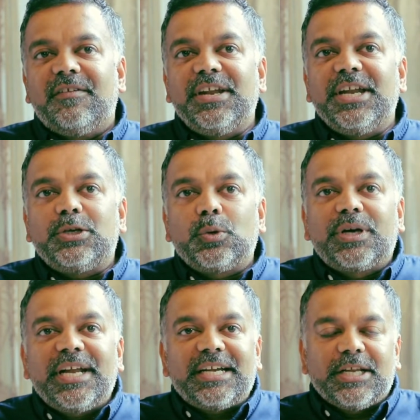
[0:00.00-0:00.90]
We need to
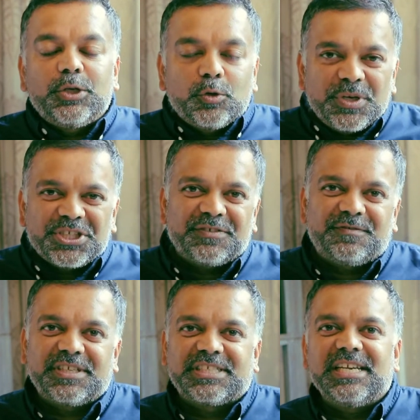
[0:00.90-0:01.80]
create incubation
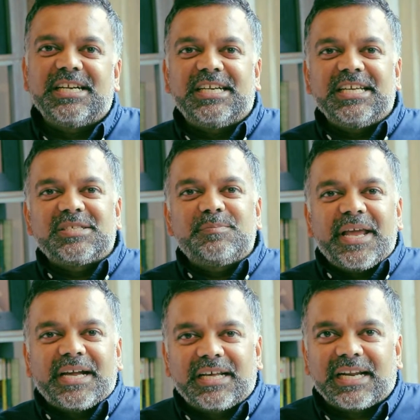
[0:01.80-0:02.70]
facilities,
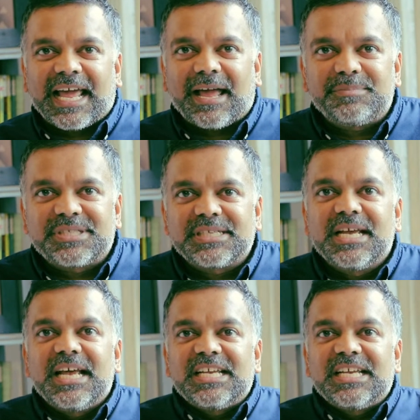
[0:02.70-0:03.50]
maker labs,